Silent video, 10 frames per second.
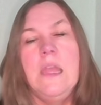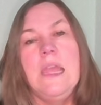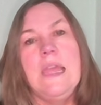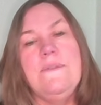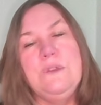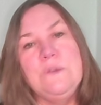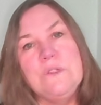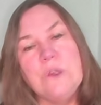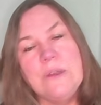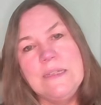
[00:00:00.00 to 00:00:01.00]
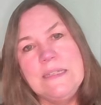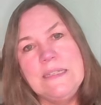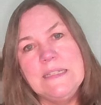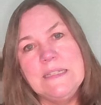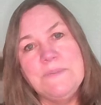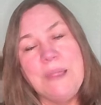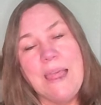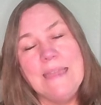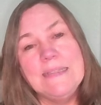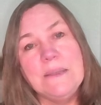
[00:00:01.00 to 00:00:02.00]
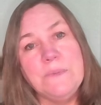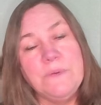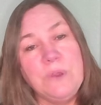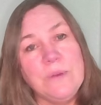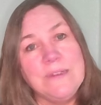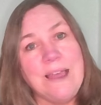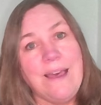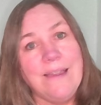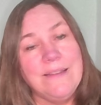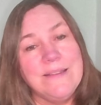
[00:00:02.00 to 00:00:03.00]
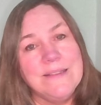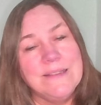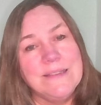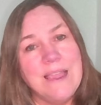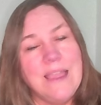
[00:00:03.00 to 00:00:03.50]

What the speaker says: If you started to display some of your tiles